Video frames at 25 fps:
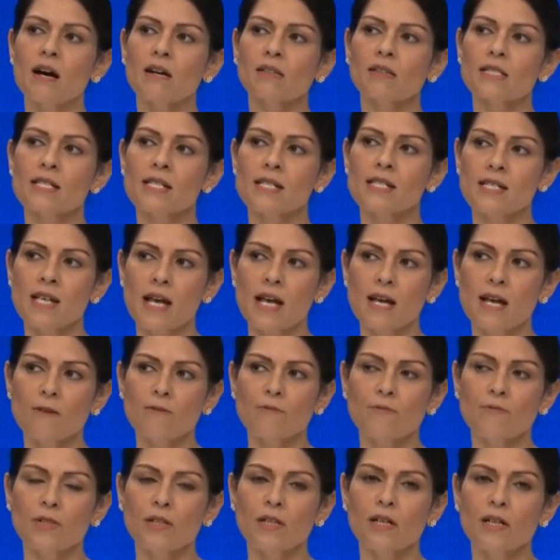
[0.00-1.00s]

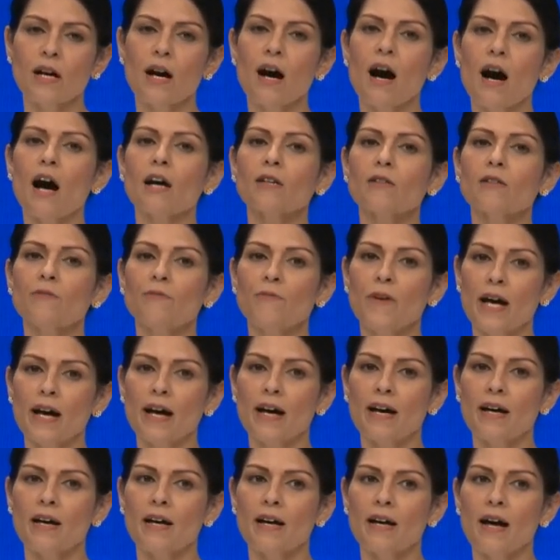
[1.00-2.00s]
unsafe,
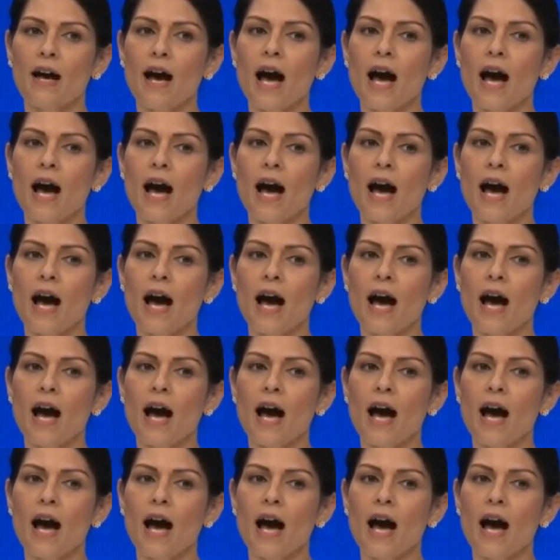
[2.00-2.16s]
unfair,